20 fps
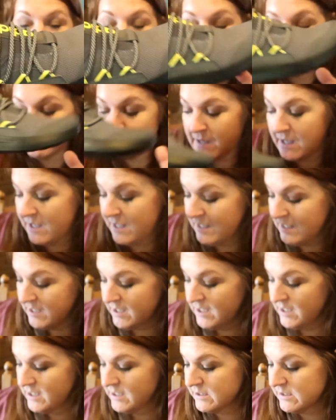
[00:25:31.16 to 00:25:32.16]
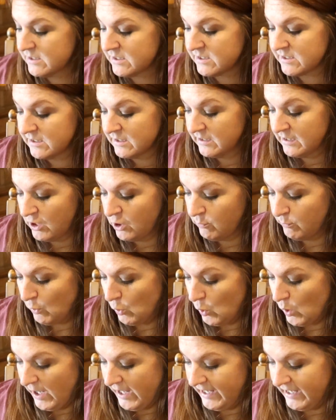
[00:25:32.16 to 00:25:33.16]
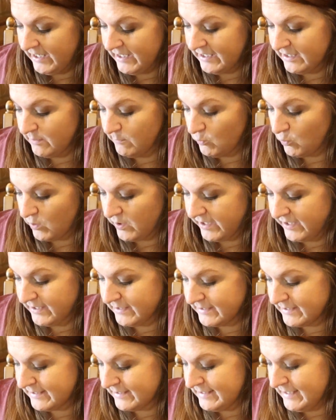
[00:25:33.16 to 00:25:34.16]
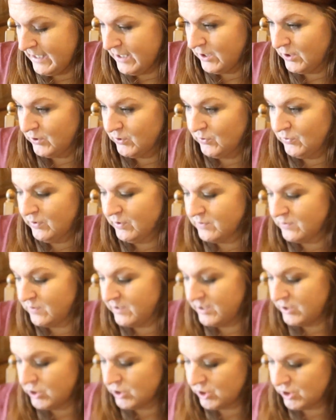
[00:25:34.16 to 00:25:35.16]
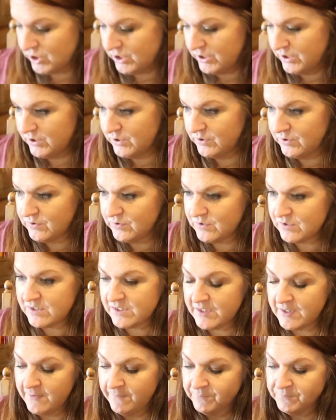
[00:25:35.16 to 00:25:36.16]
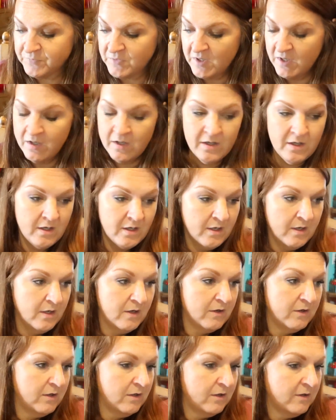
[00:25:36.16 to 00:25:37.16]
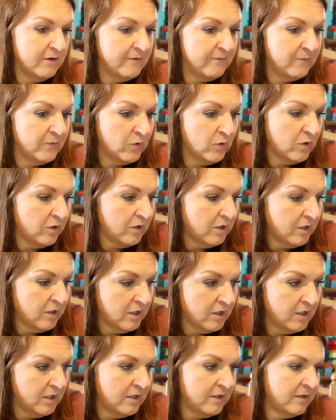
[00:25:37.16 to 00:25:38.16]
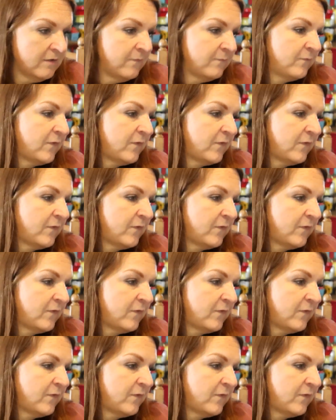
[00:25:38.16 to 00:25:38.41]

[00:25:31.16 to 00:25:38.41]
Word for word: he is my slow boy in the morning. So those are his shoes for the